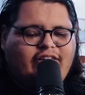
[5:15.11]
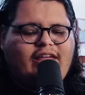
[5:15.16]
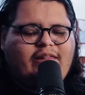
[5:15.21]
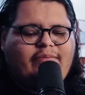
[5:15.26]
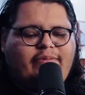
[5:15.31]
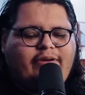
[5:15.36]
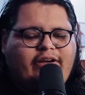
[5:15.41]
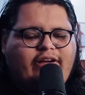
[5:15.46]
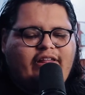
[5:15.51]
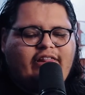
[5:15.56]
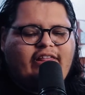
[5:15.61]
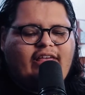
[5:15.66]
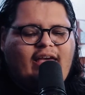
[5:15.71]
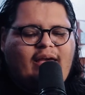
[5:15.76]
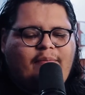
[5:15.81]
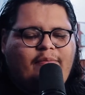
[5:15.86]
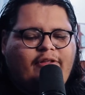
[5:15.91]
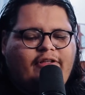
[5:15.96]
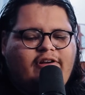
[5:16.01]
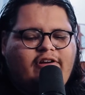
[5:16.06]
it's because the
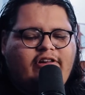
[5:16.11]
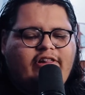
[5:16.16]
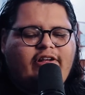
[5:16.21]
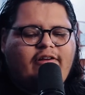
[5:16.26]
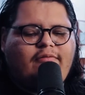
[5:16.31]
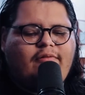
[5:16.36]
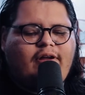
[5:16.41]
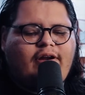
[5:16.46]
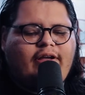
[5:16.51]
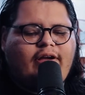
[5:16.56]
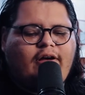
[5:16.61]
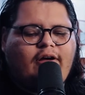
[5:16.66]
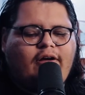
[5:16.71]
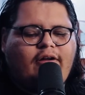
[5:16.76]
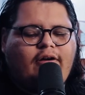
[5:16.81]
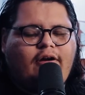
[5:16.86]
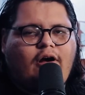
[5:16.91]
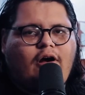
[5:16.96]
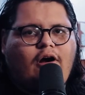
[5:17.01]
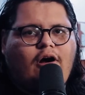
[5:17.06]
emulators they're running
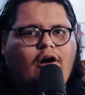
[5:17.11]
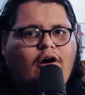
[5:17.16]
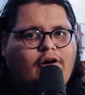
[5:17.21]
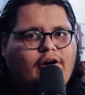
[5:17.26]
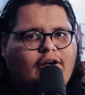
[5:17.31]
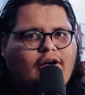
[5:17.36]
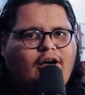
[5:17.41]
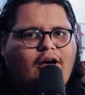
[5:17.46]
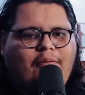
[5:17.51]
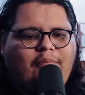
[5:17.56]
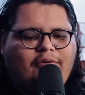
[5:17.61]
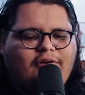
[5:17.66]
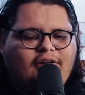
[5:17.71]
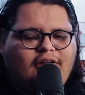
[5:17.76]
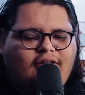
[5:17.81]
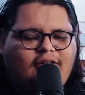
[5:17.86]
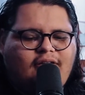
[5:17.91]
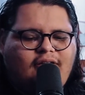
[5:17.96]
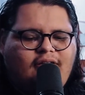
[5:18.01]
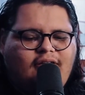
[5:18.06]
on are
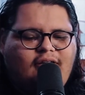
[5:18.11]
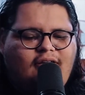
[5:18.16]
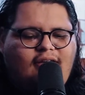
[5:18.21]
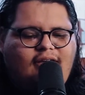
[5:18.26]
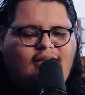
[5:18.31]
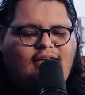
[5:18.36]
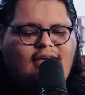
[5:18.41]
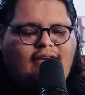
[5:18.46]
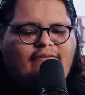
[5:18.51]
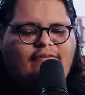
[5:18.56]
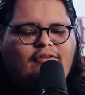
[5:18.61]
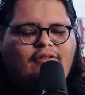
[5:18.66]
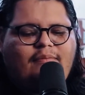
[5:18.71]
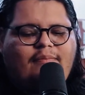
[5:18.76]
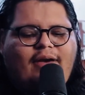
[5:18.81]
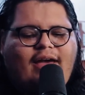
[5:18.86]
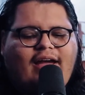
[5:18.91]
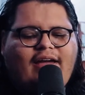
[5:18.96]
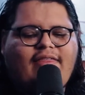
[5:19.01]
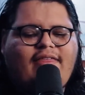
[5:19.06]
incompetent. If you look
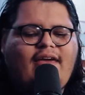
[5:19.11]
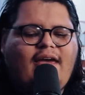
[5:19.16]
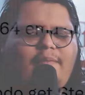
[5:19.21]
back at the